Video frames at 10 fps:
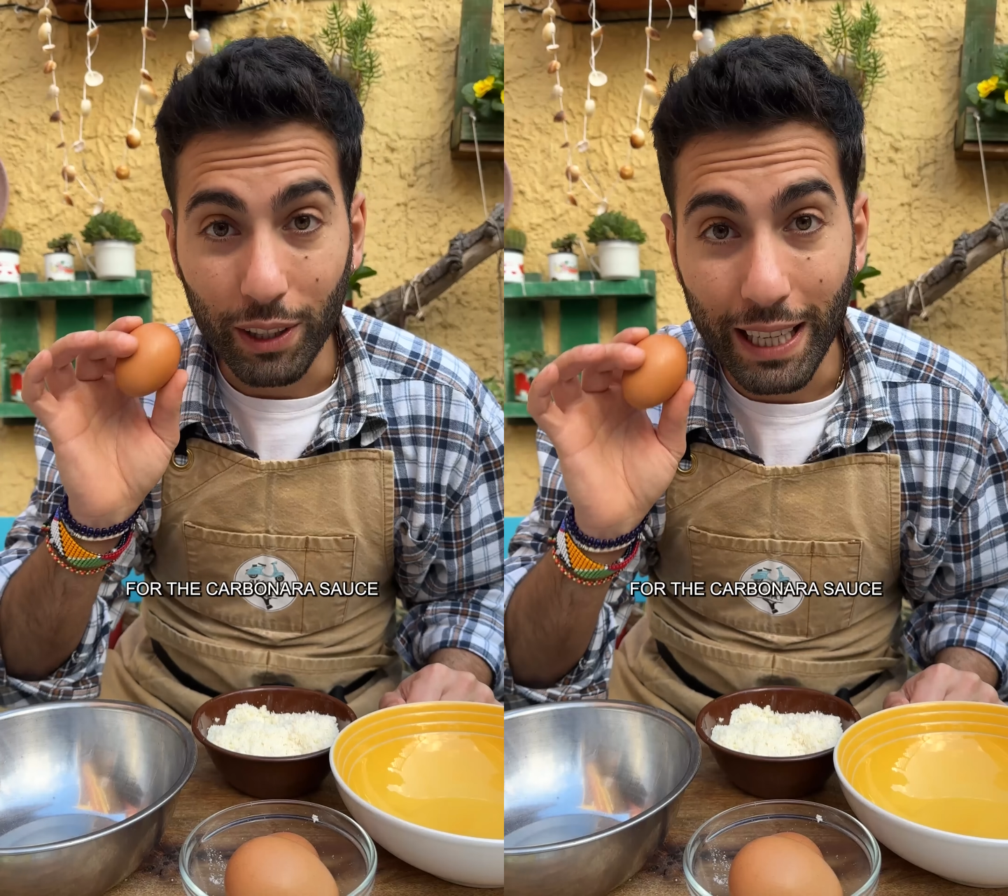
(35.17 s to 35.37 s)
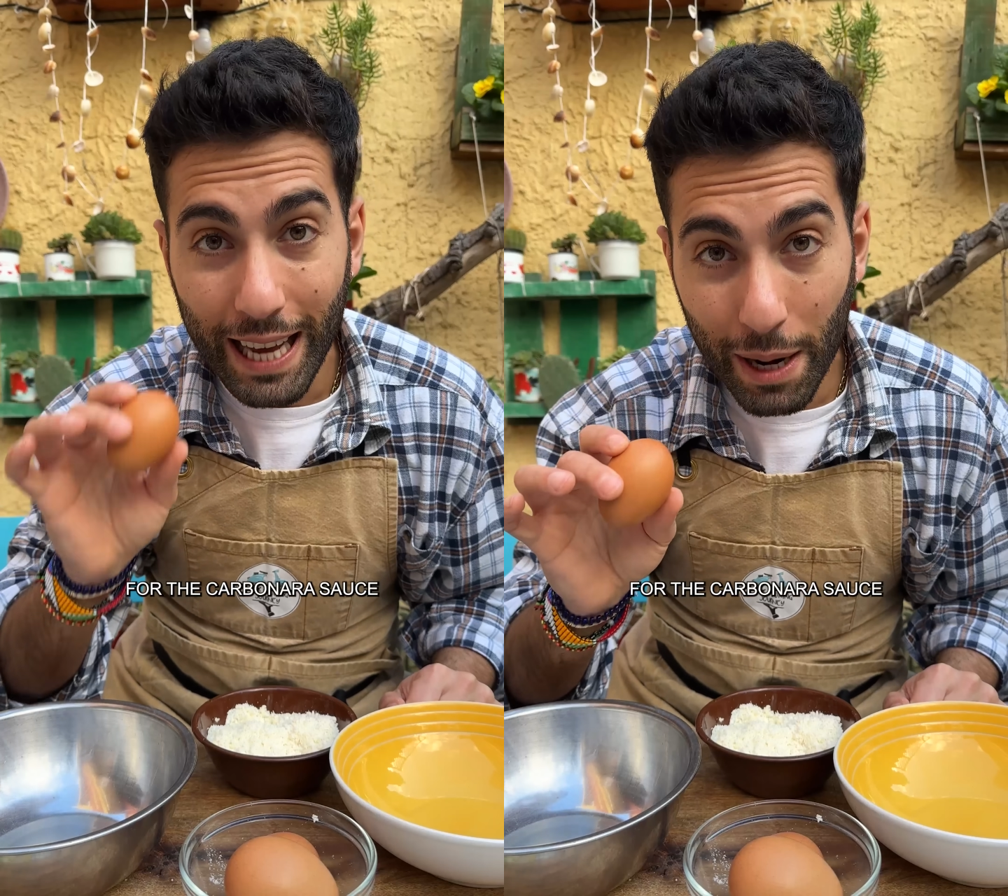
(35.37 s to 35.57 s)

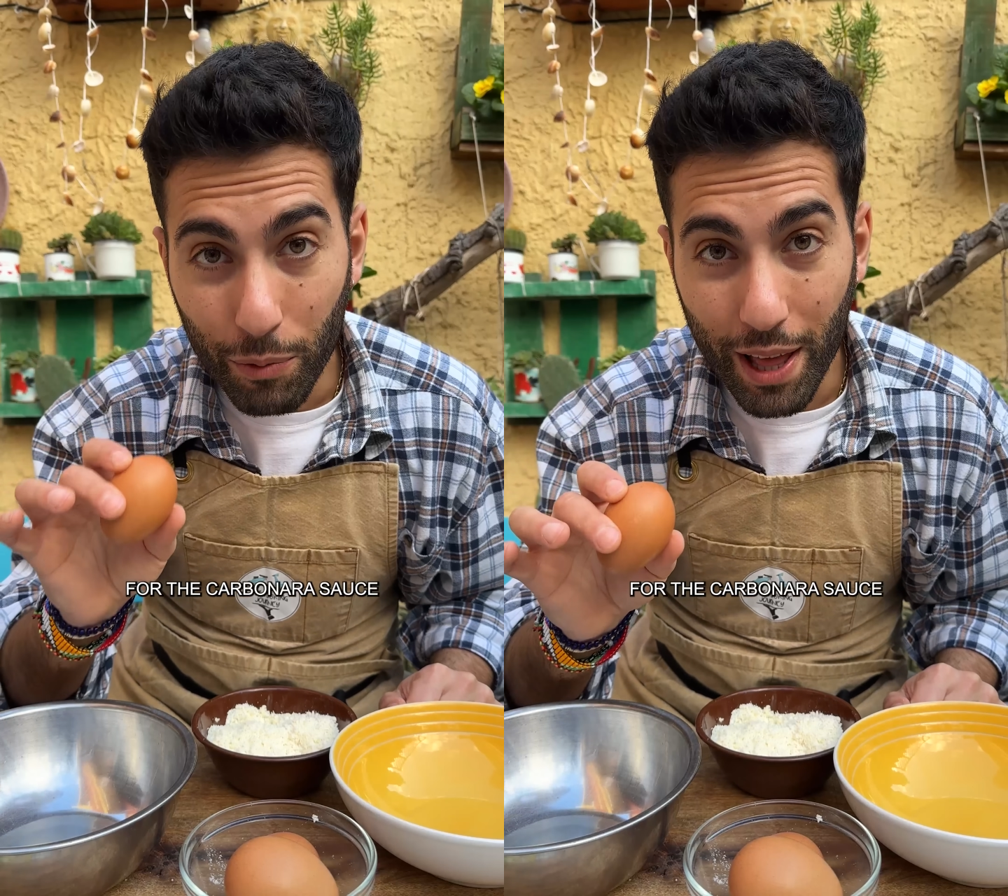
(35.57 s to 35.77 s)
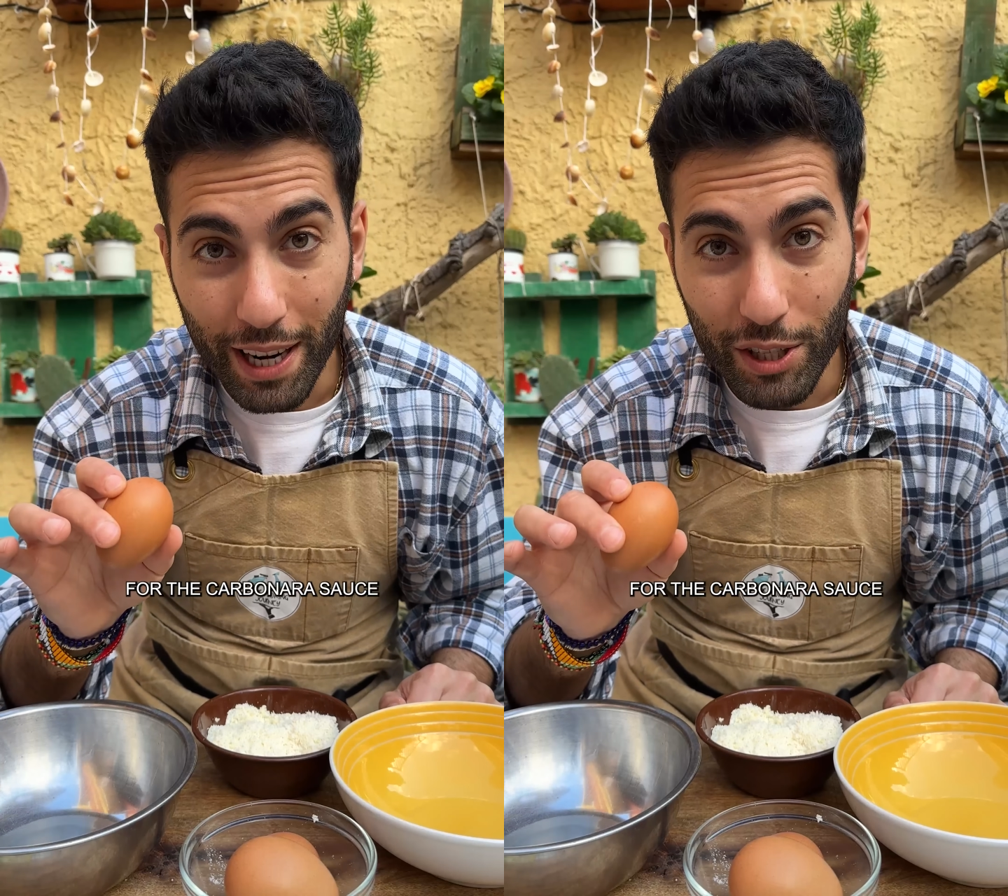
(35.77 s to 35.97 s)
the
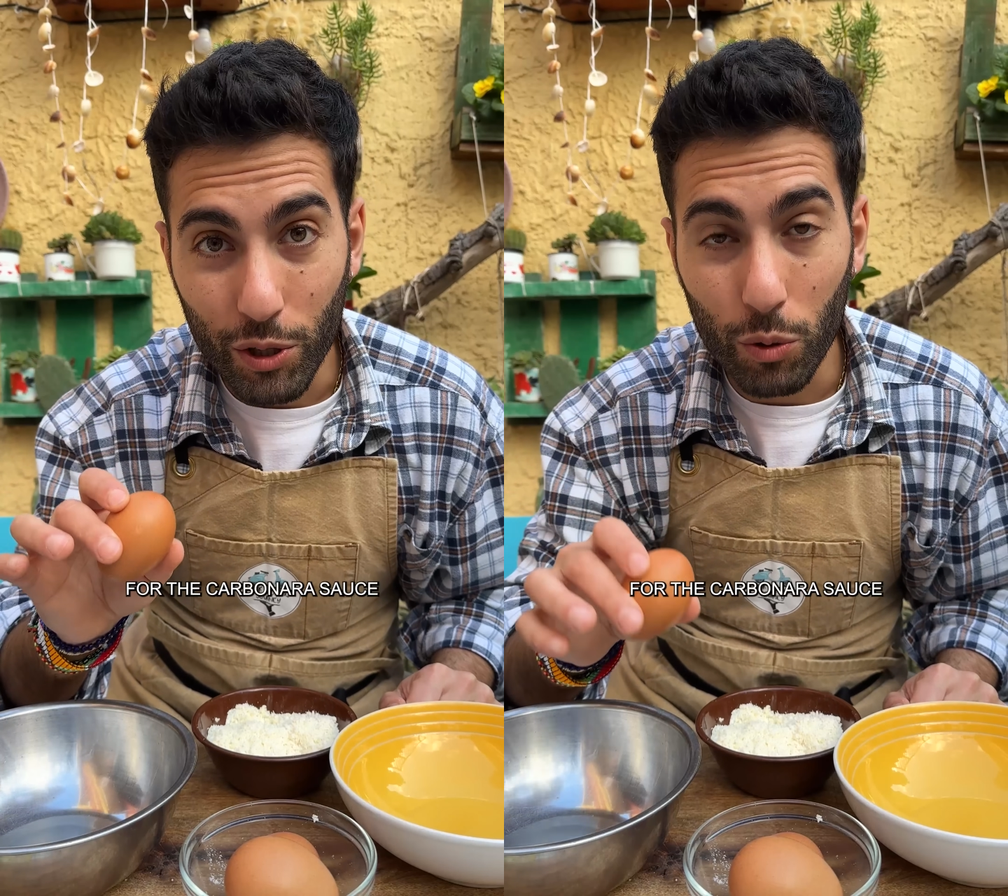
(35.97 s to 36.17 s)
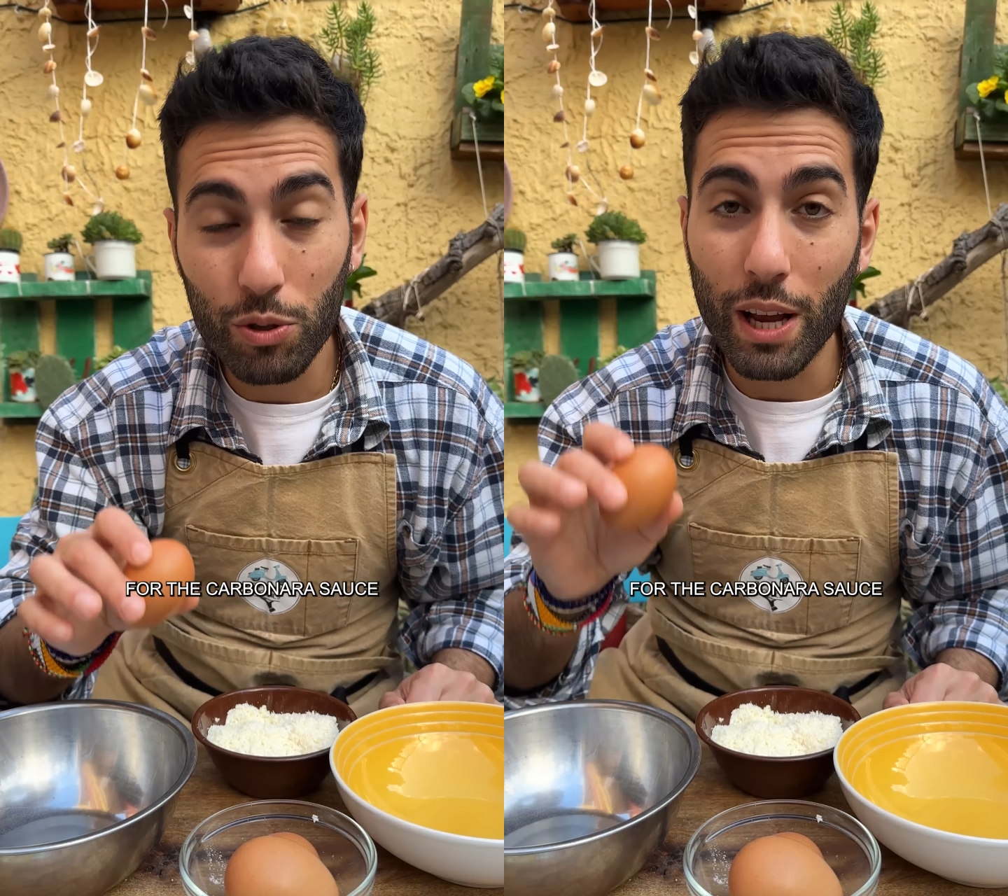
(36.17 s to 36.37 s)
carbonara
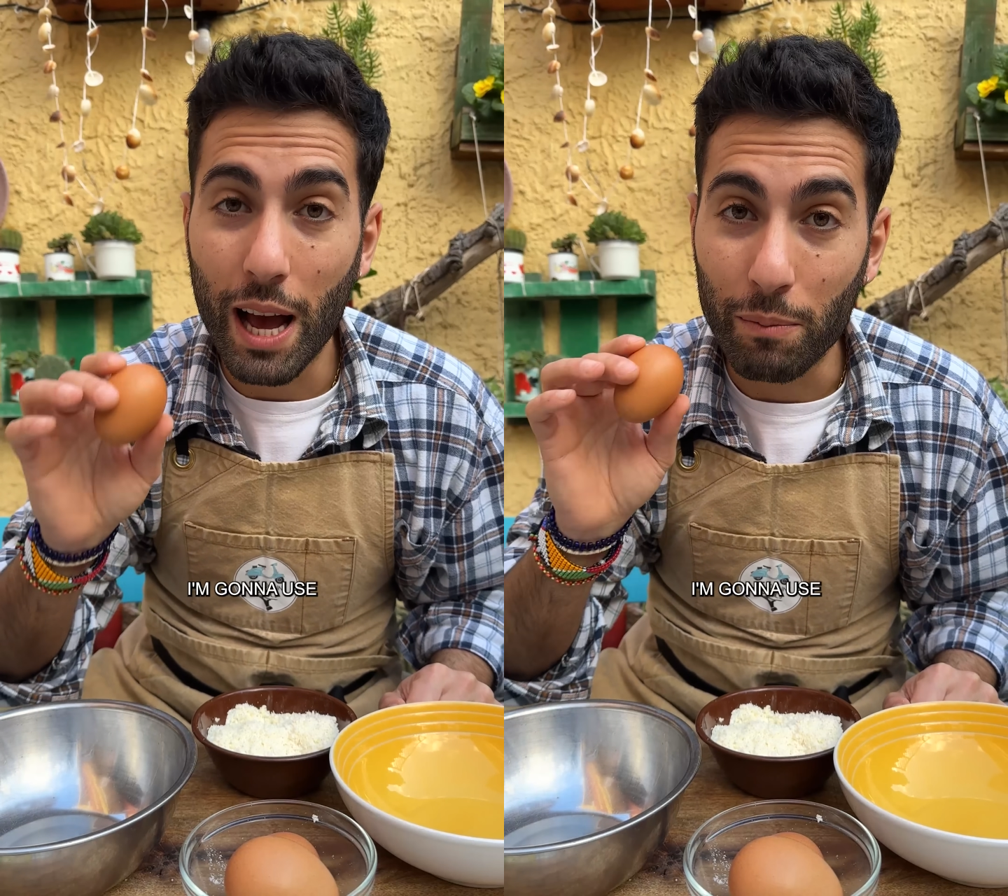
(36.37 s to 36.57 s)
sauce,